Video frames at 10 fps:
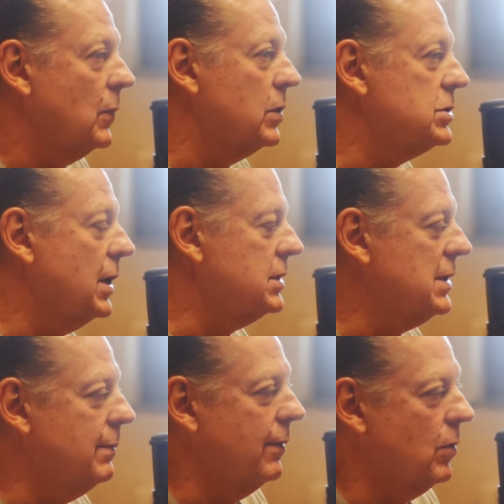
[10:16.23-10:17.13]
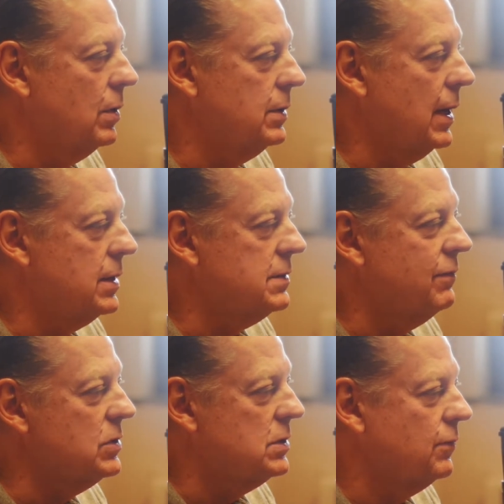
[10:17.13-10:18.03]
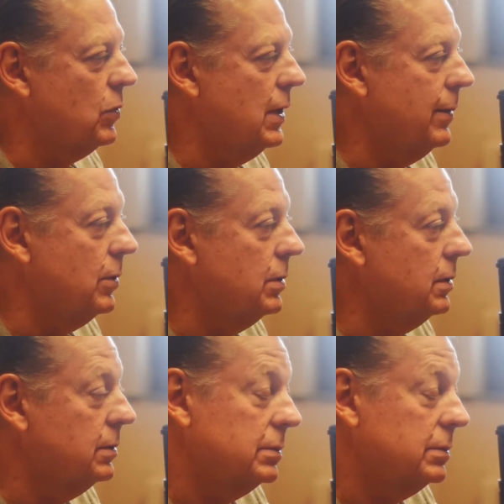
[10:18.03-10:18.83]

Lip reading: When's the last time you ever heard that as a vision for a neighborhood?